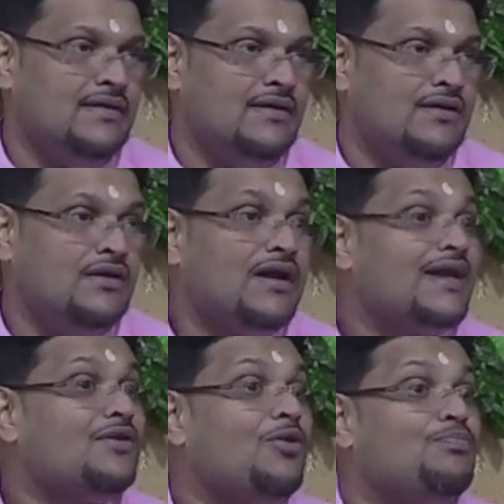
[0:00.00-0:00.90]
Look at
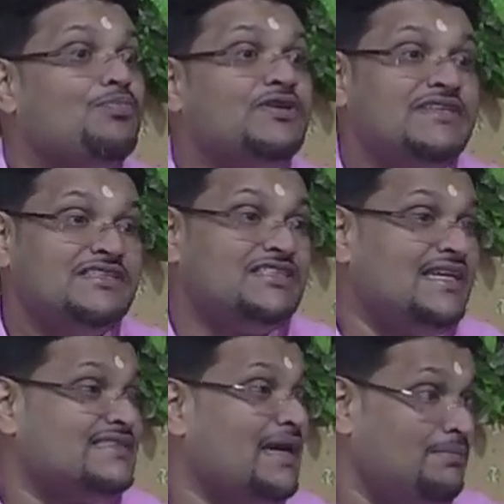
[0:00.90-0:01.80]
how pretty she
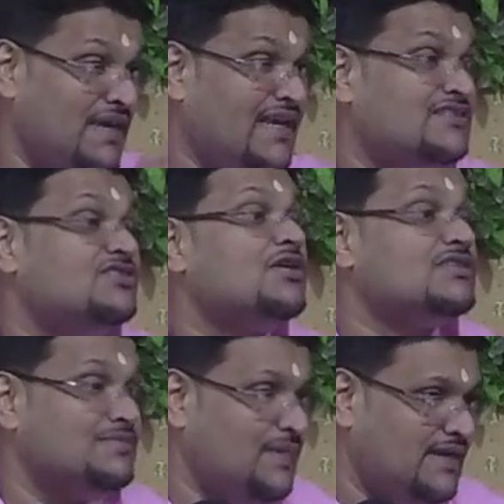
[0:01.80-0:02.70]
is, and made a
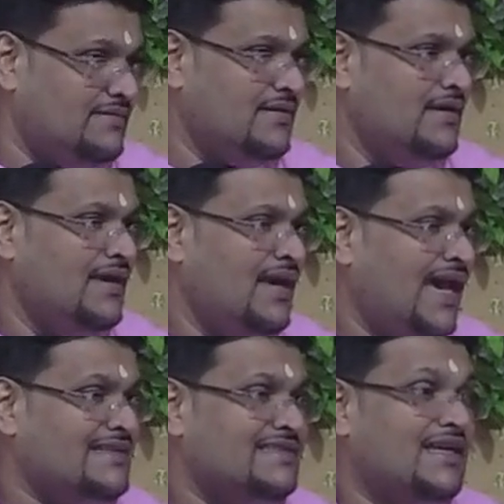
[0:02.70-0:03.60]
judgment
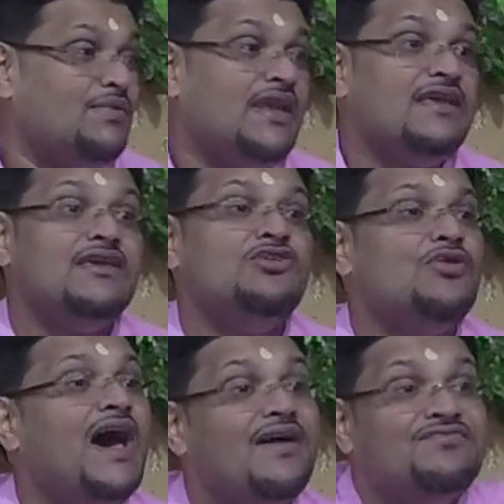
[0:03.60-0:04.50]
and said, well, you
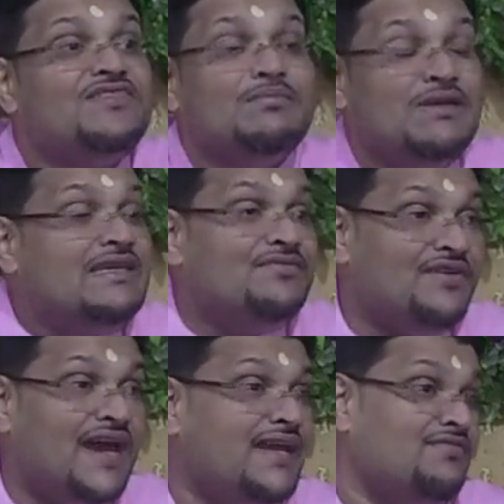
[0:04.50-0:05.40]
have to be
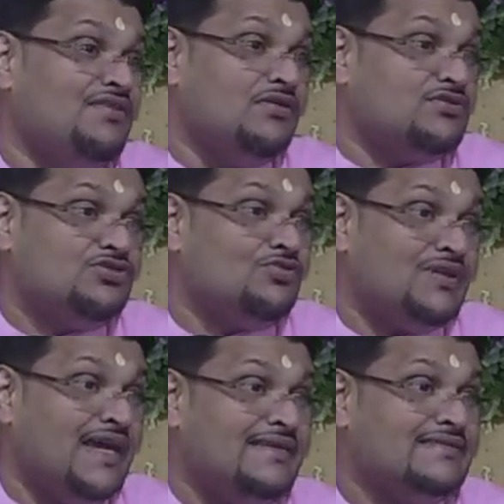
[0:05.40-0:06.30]
divine if you look so
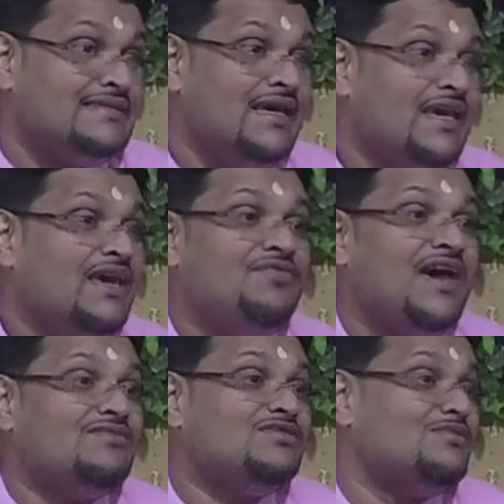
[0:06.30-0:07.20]
nice. If you
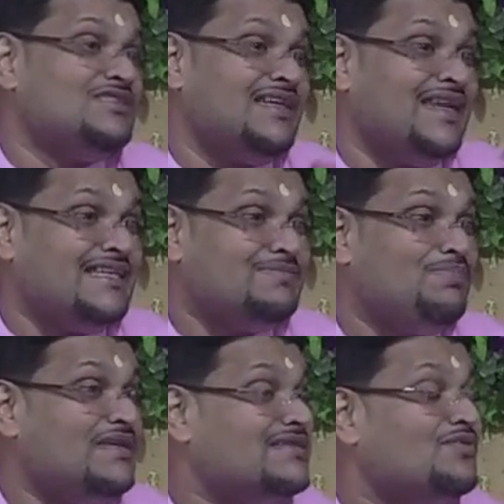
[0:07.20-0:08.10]
have so much a nice,
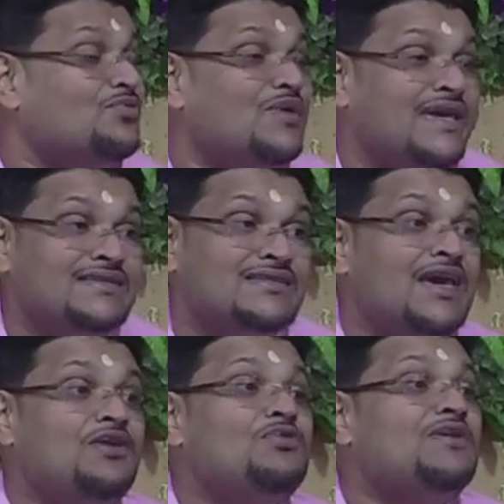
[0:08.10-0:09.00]
pleasant ways,
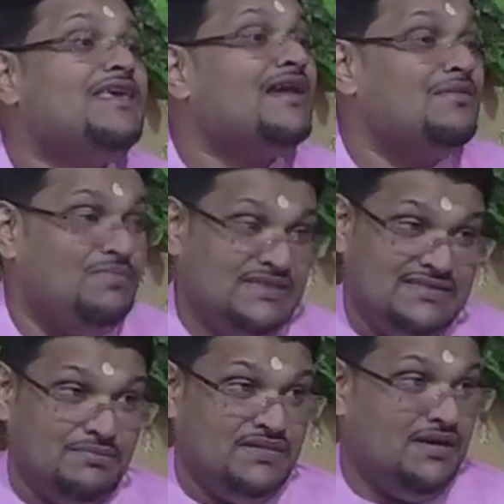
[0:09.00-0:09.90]
you cannot be
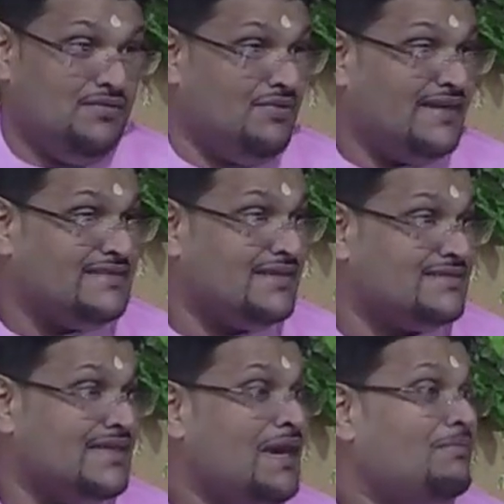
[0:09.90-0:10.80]
something unrighteous.
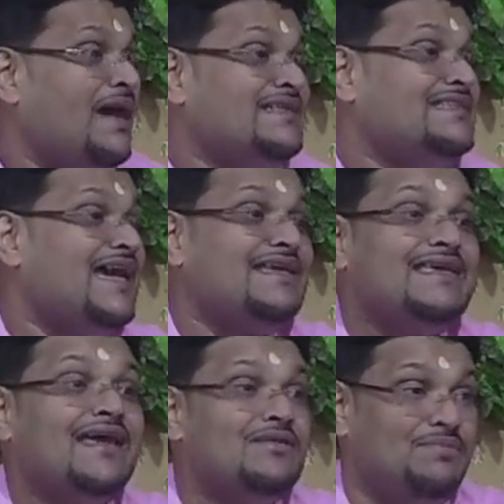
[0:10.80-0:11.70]
My child
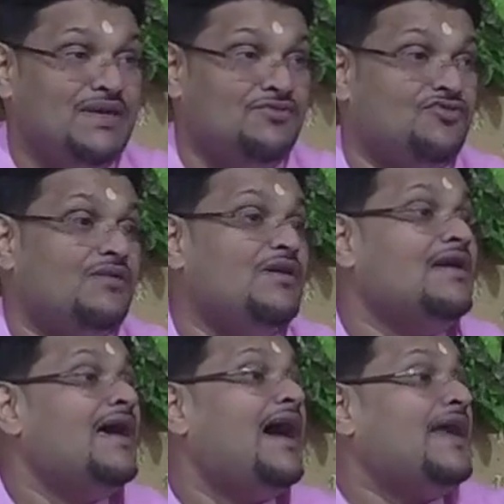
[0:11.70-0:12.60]
cannot be in trouble.
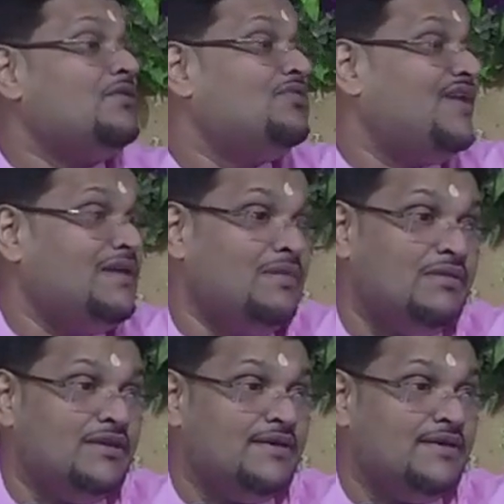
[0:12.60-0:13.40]
Hand over the baby.